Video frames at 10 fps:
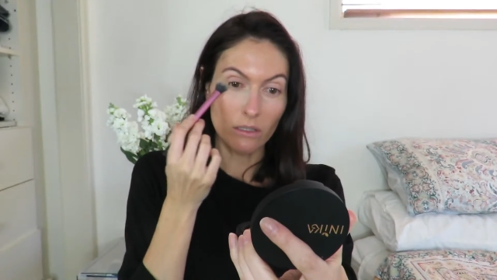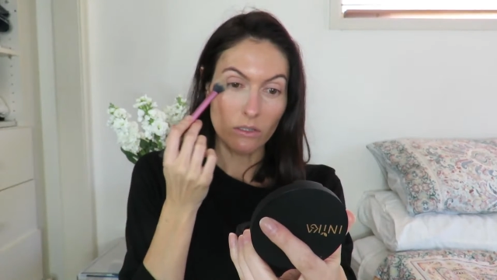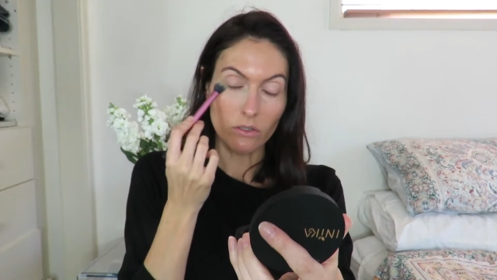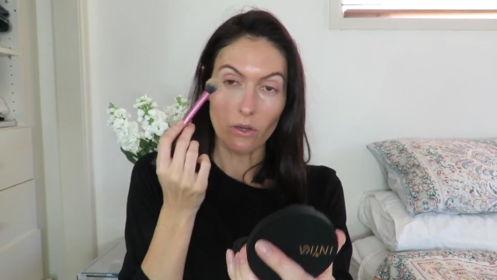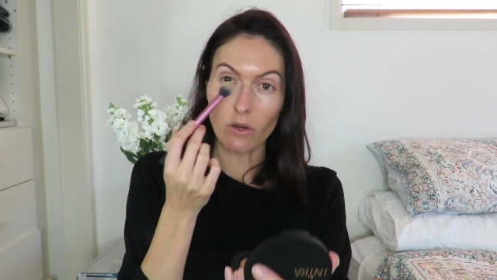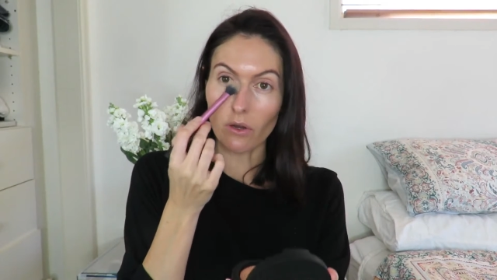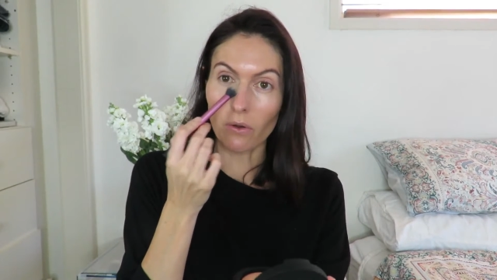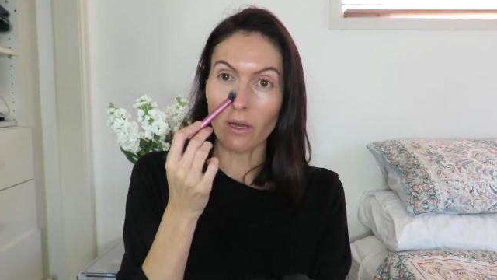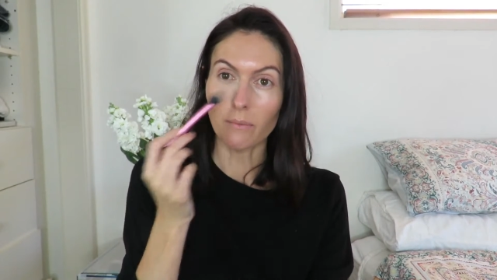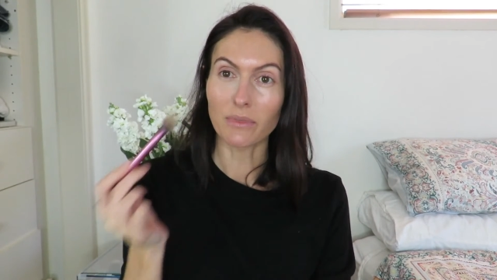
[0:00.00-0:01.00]

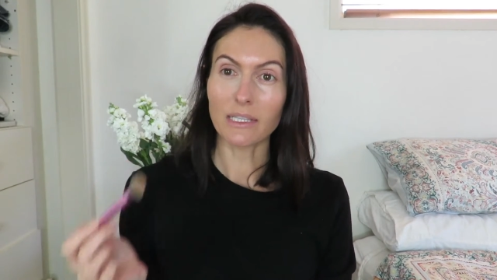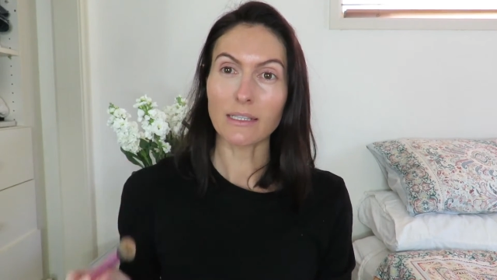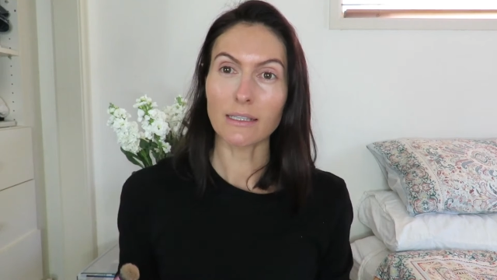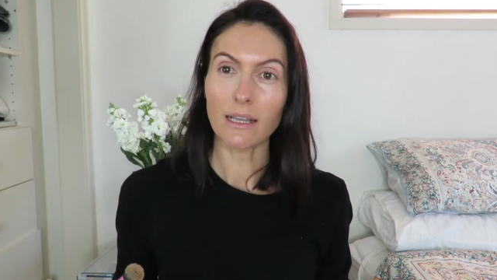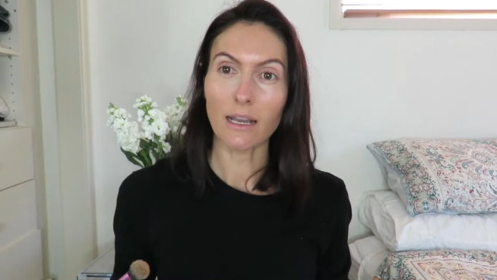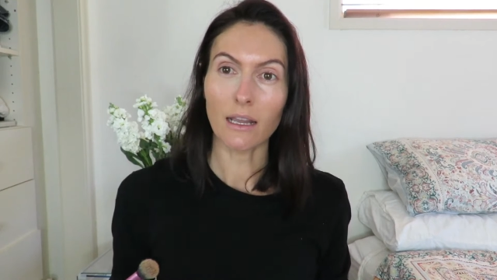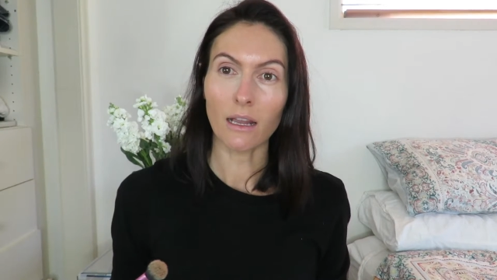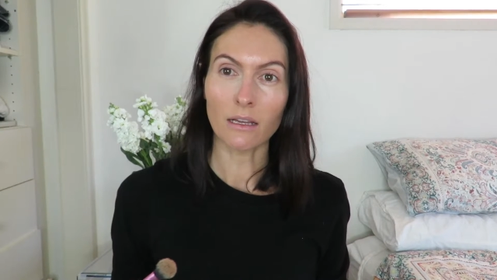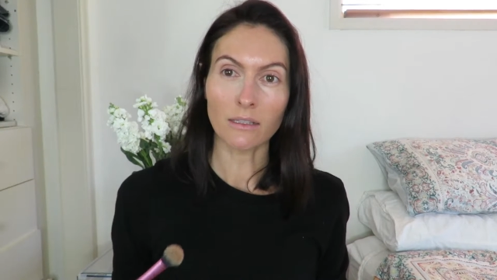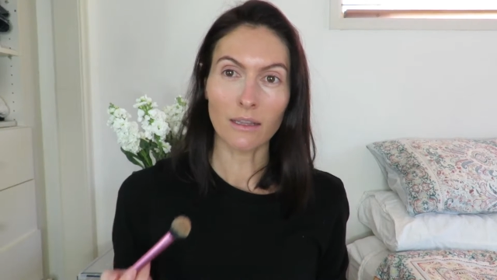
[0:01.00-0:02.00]
So I'm just
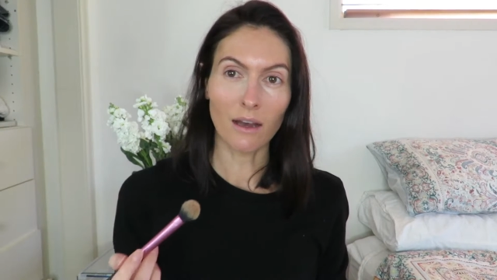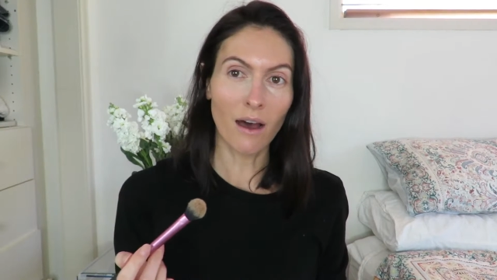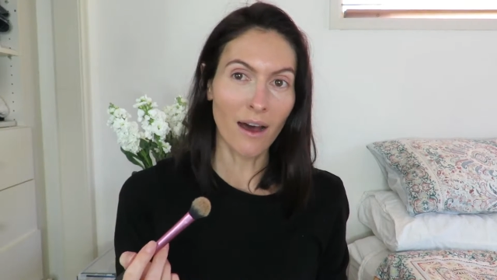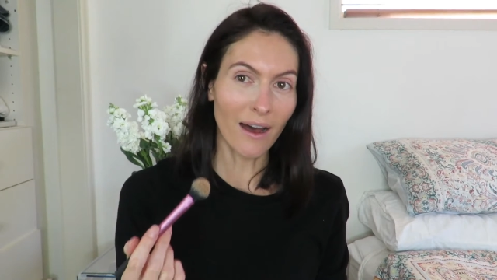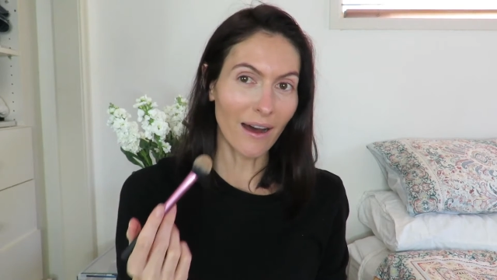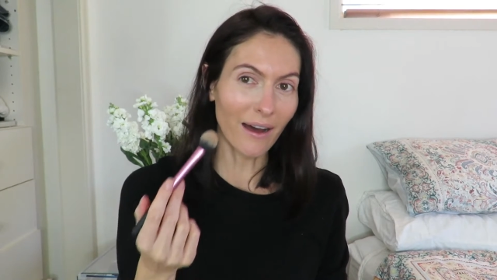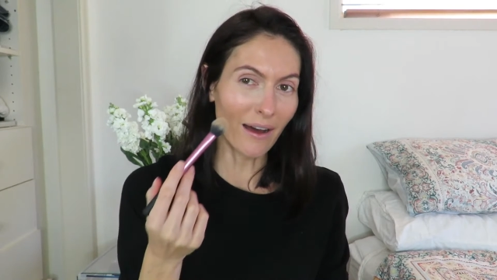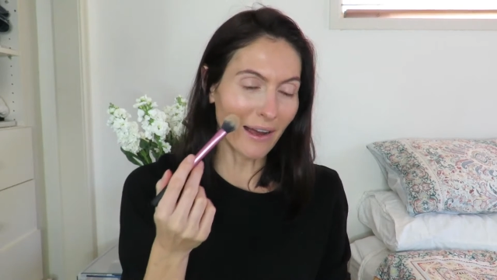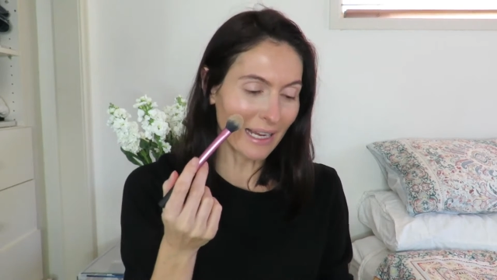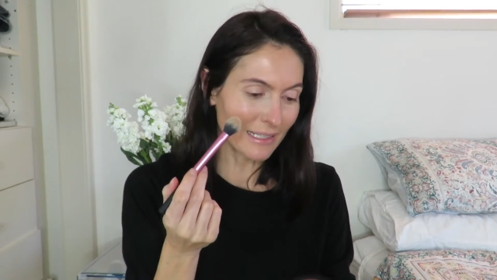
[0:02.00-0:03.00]
setting under the
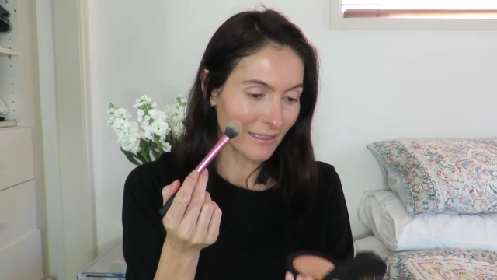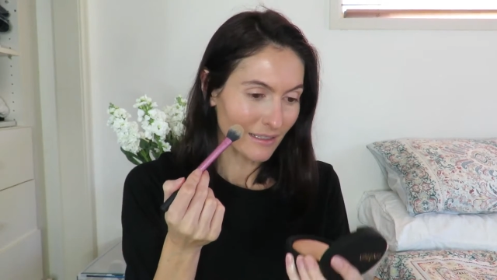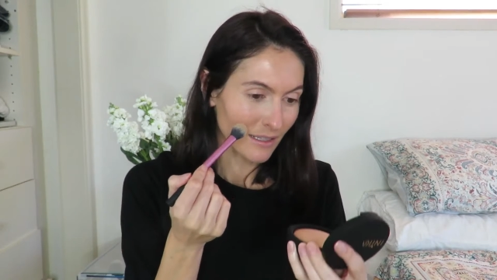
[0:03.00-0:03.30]
eyes.